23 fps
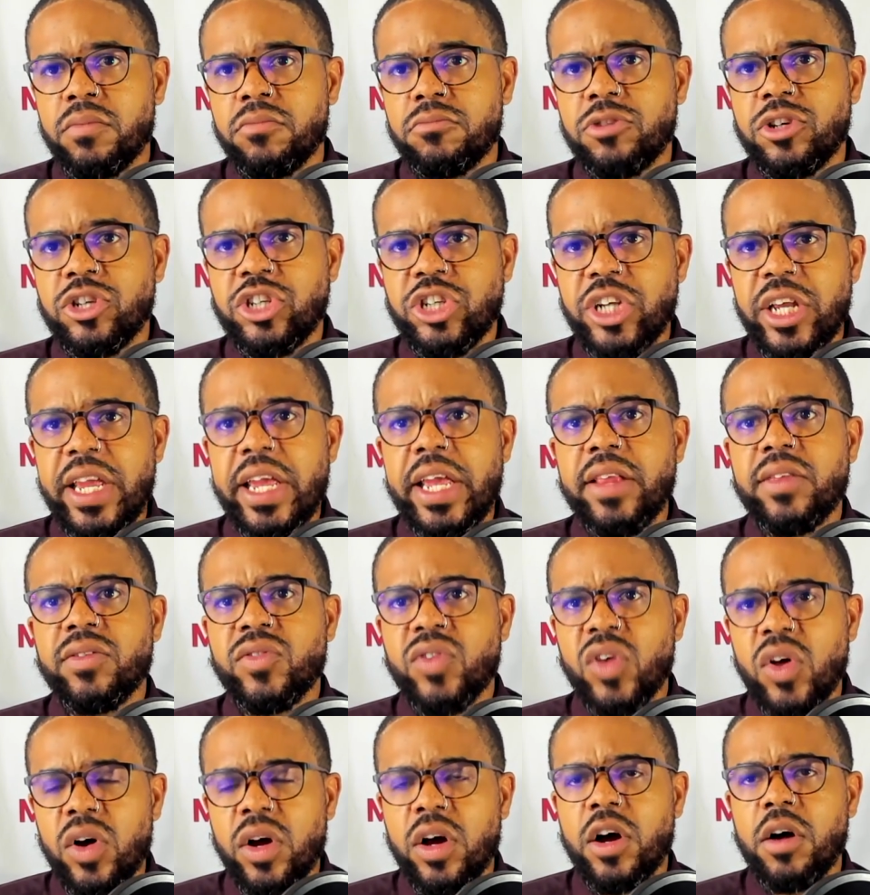she
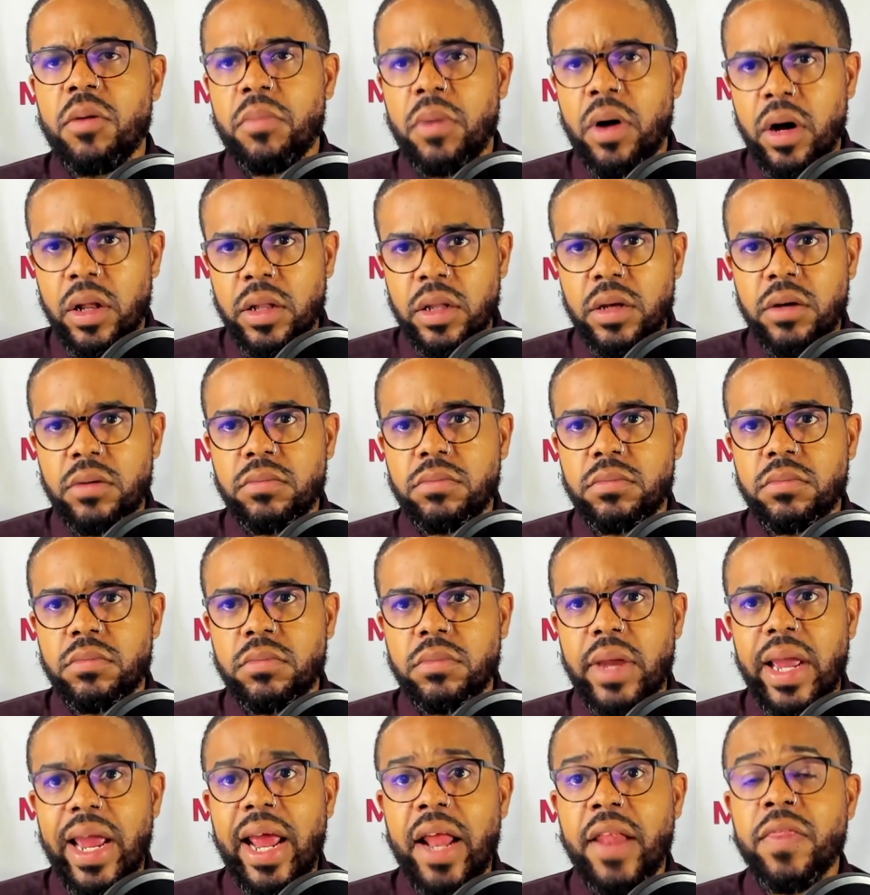took Kamala
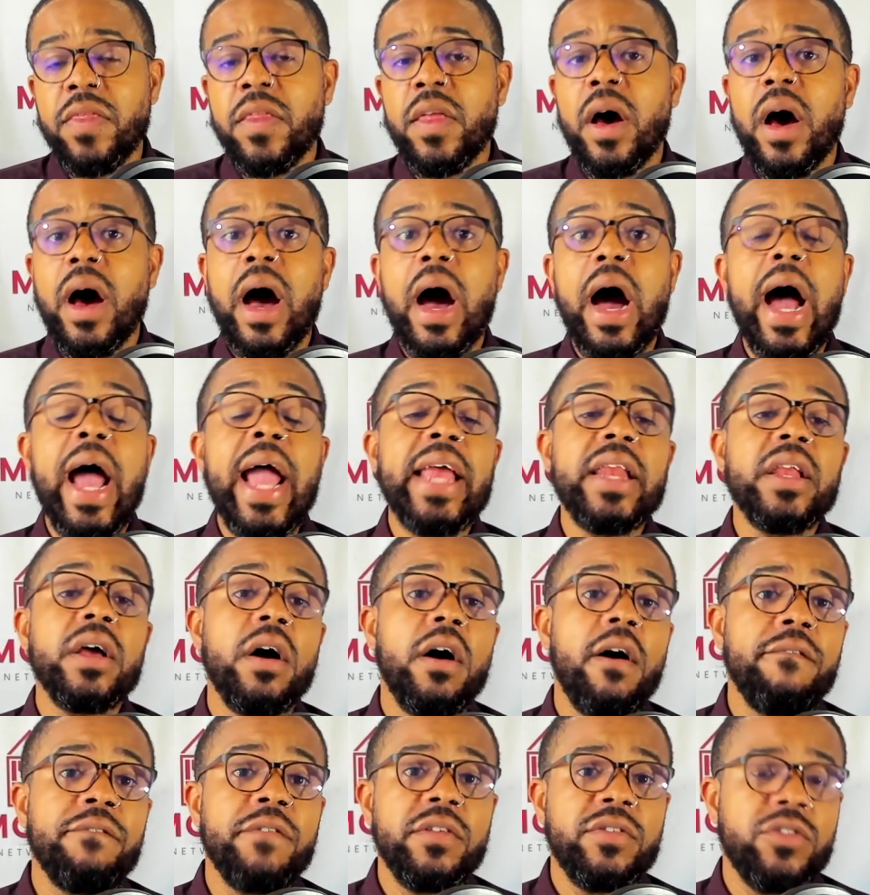in the height
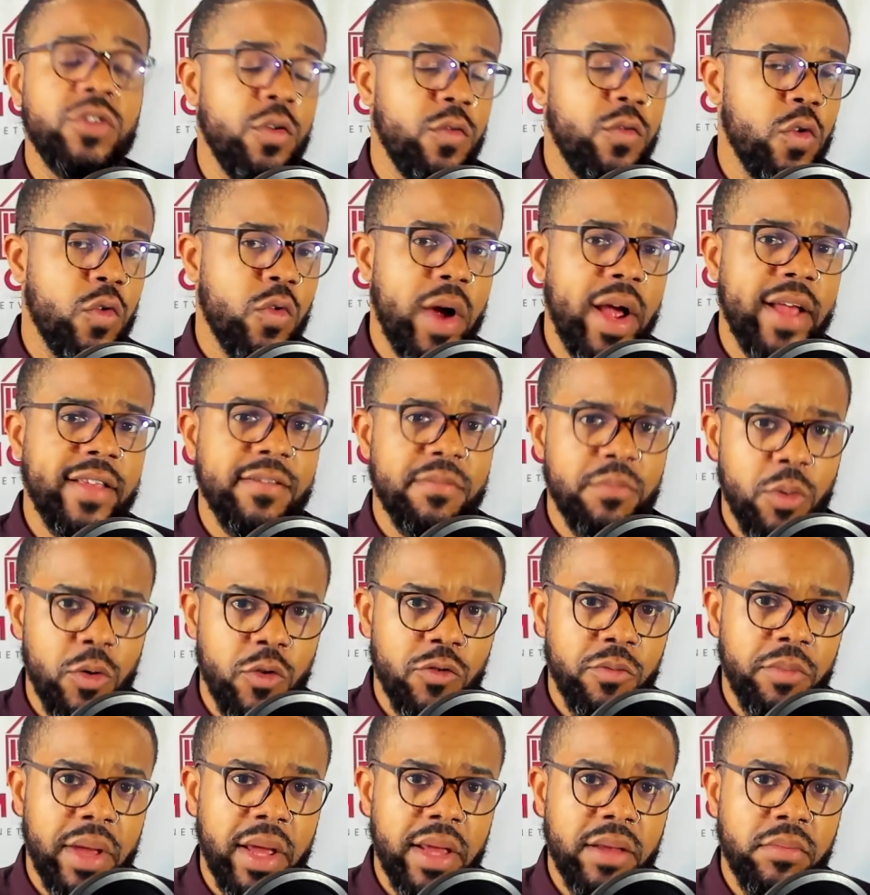of the civil rights
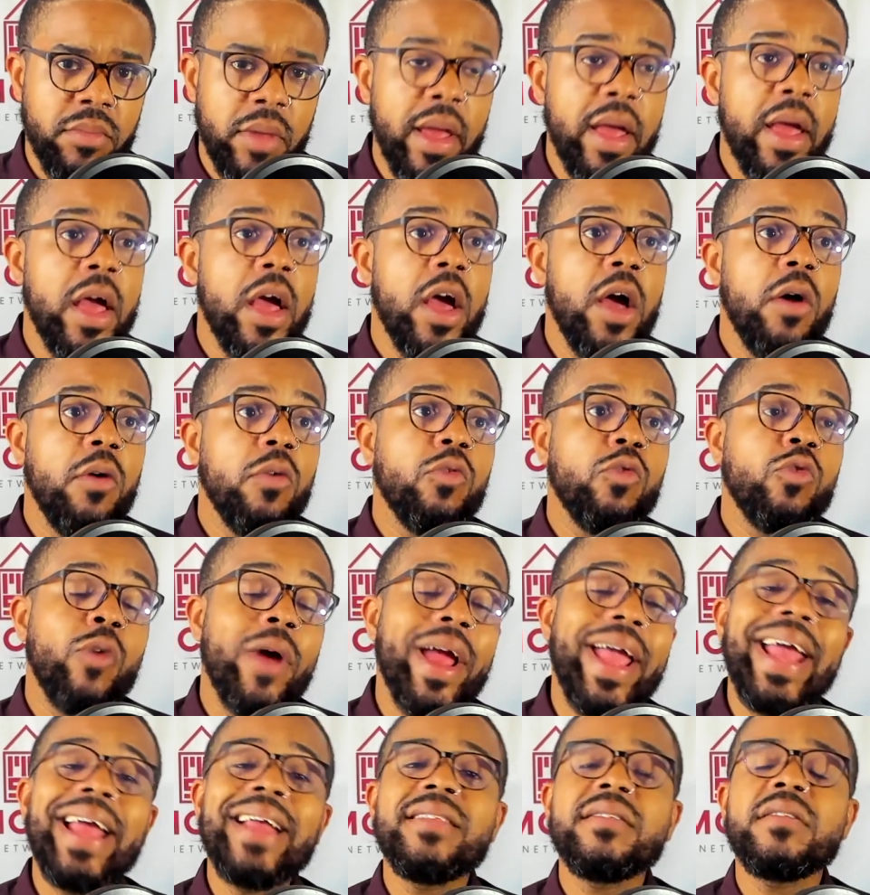movement,
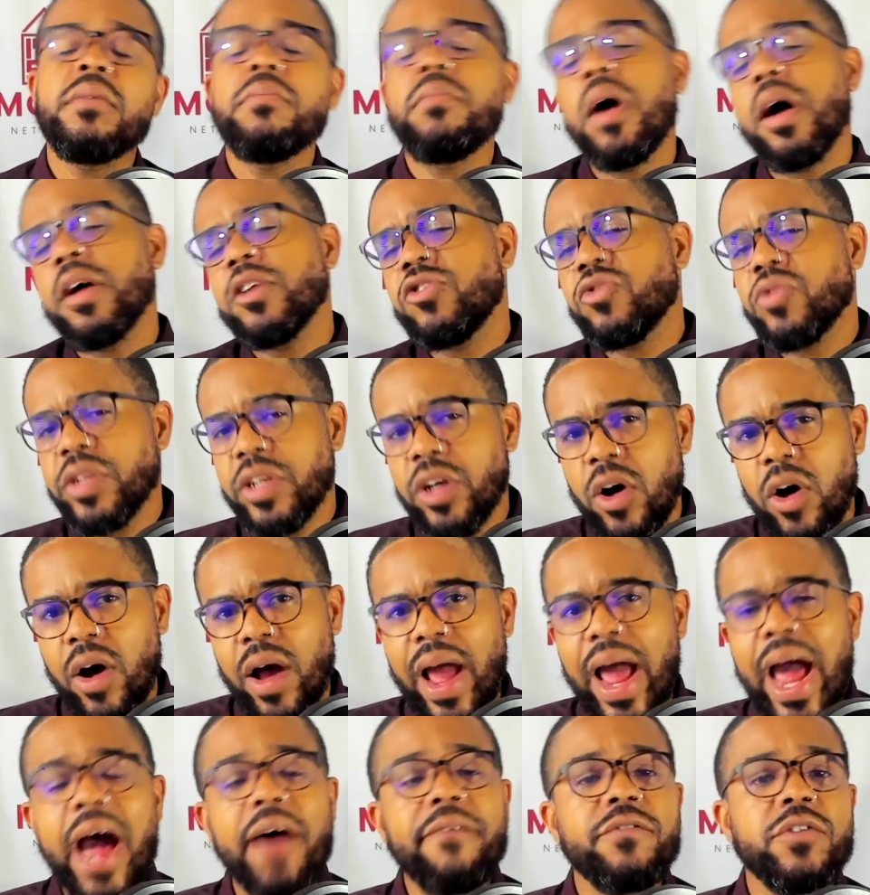ran to Montreal
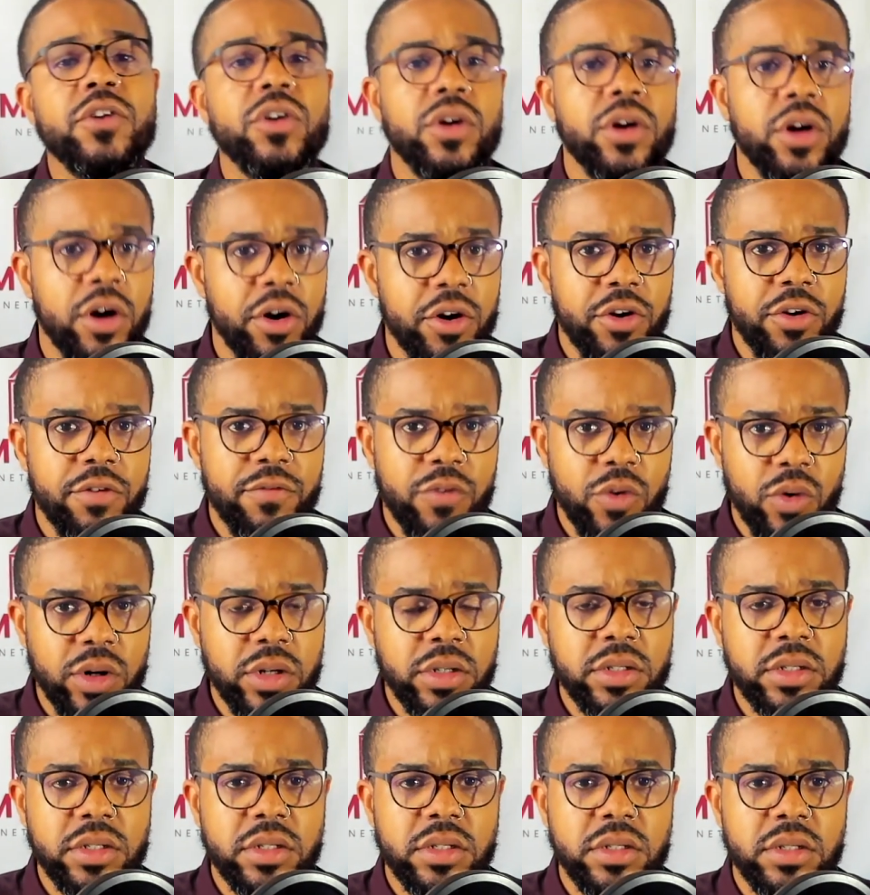after her
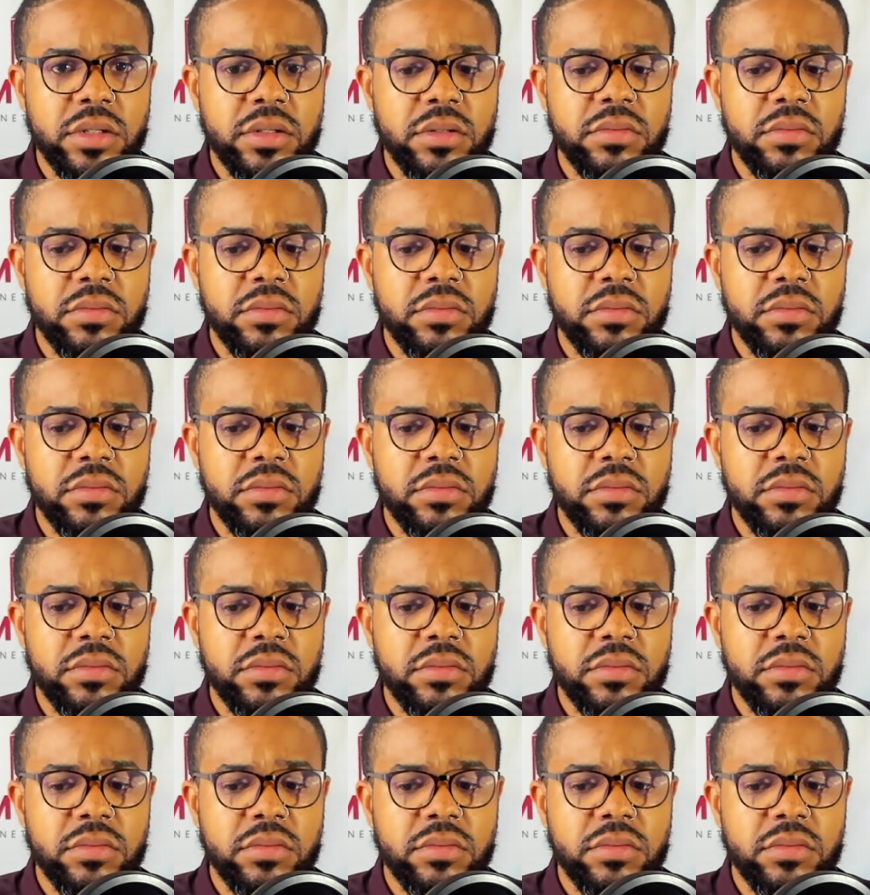divorce,